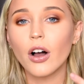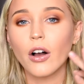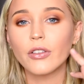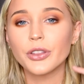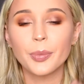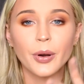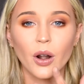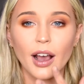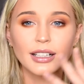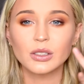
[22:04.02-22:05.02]
of the
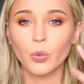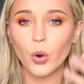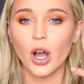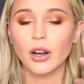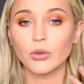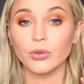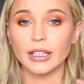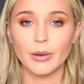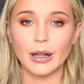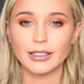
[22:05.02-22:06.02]
products work
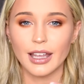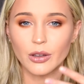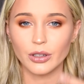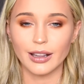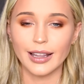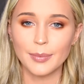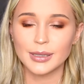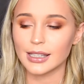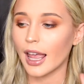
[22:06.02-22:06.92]
really well together on the lips.